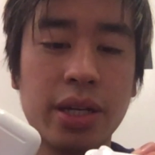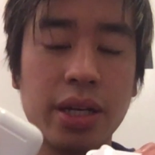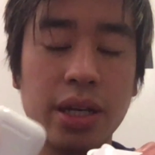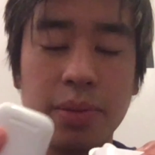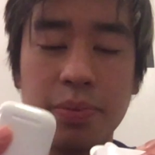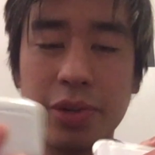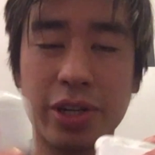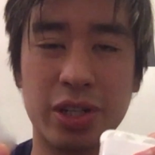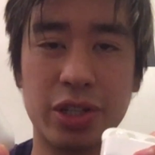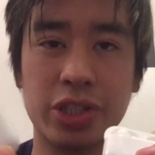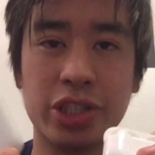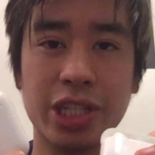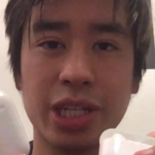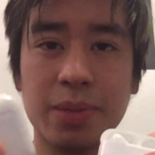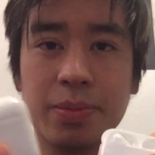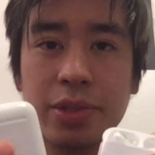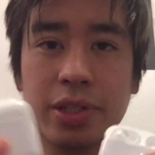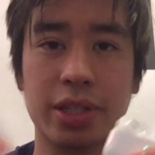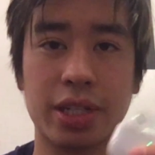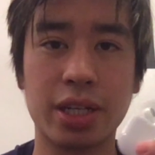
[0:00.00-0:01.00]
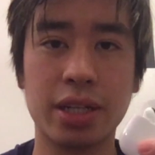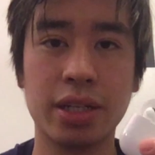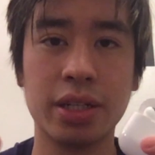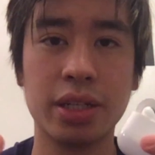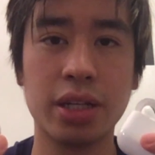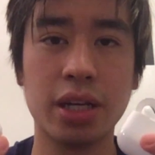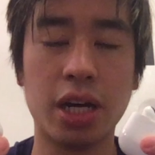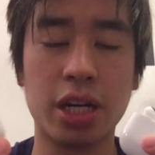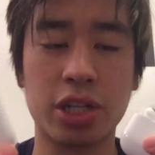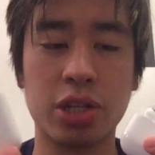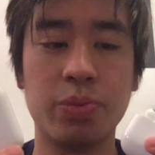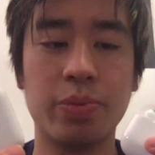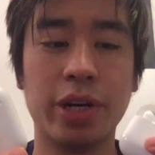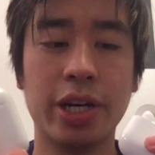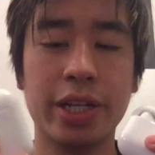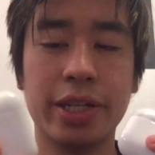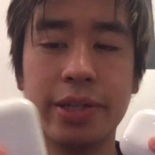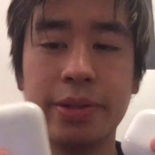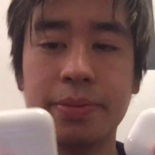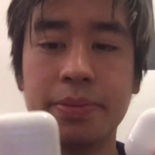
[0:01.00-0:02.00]
bigger shape to
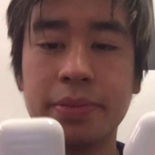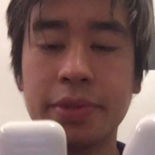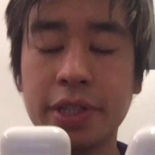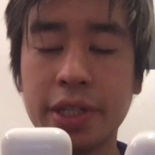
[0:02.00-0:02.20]
occupy them.